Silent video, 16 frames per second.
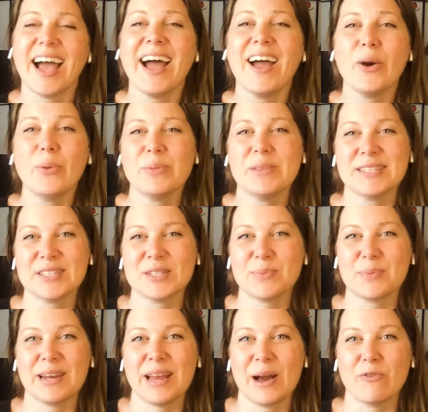I hope this
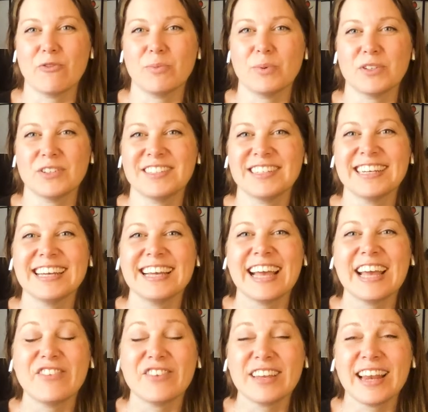has been helpful.
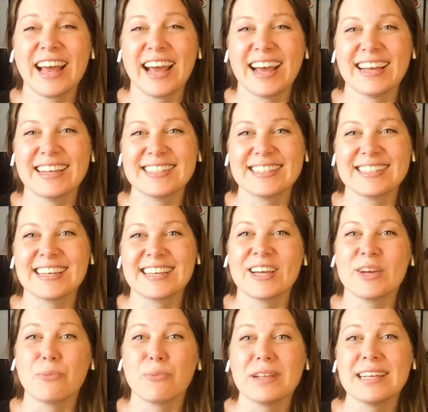If it has,
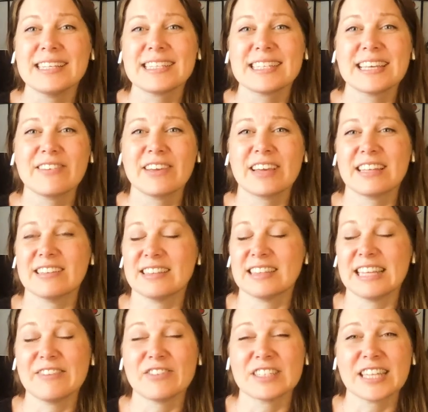please
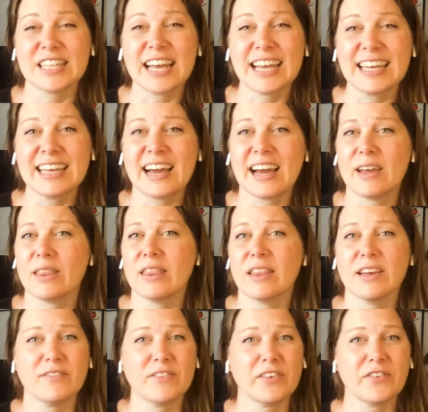leave a like. I'd
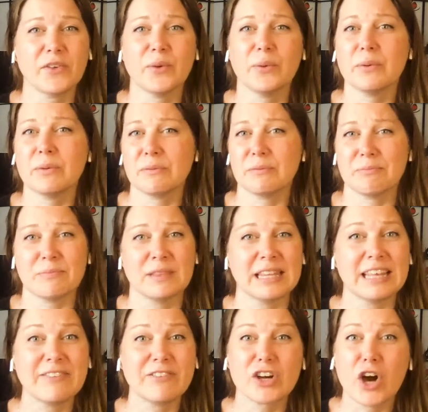love if you
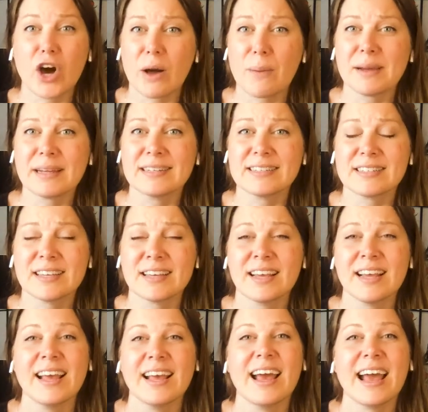leave a comment.
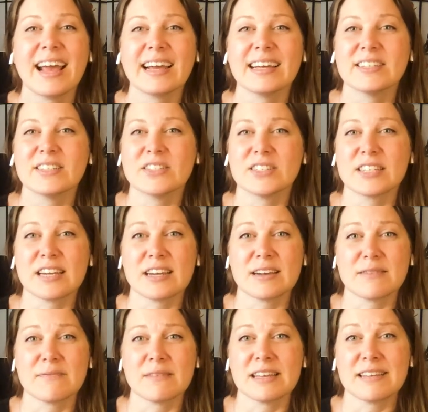
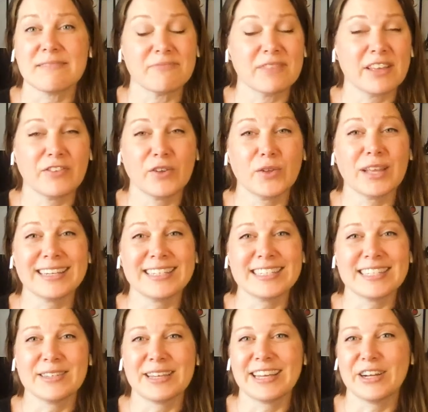And if you'd like
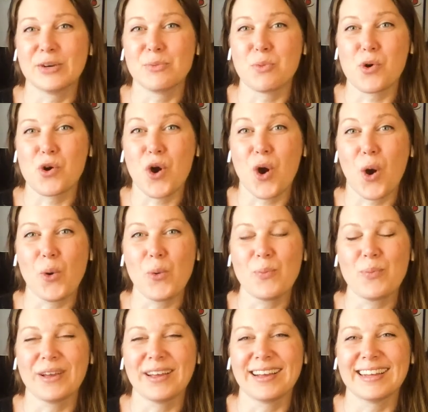to hear more hope
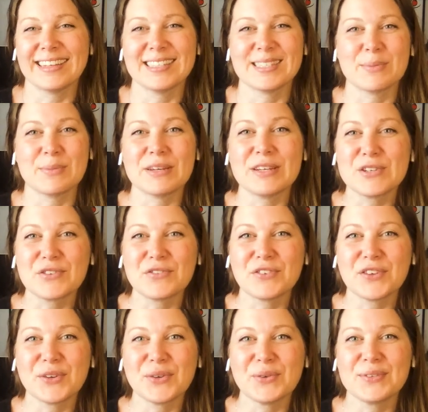and some
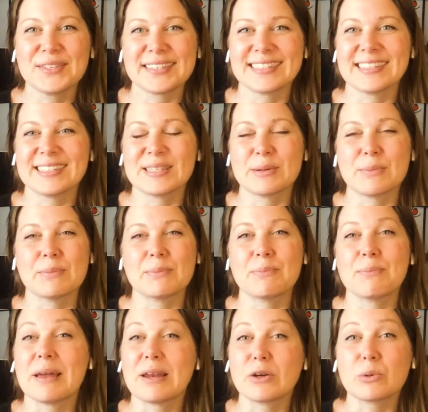interviews and
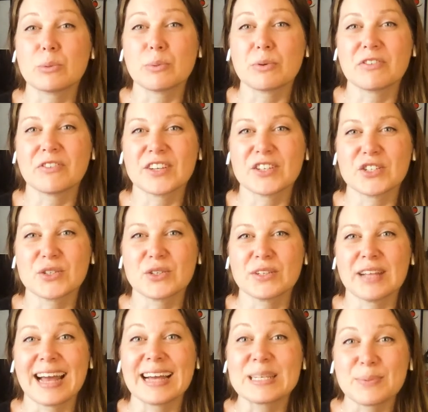some medical
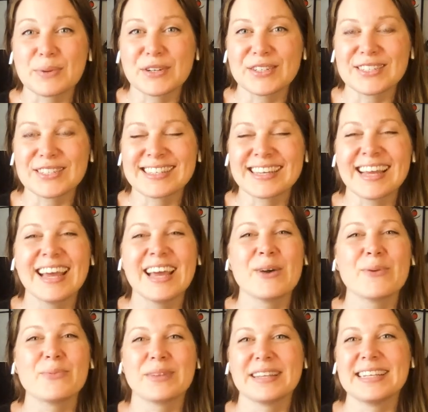professional experts,
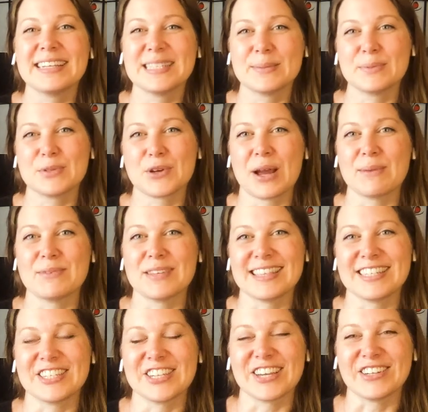please subscribe to
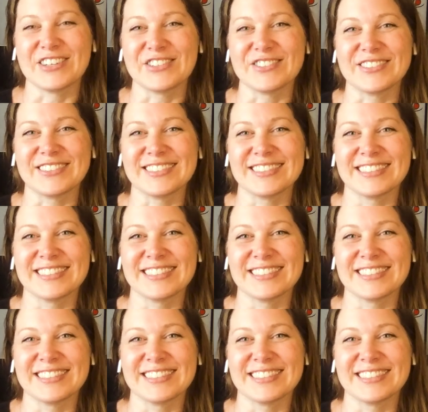the channel.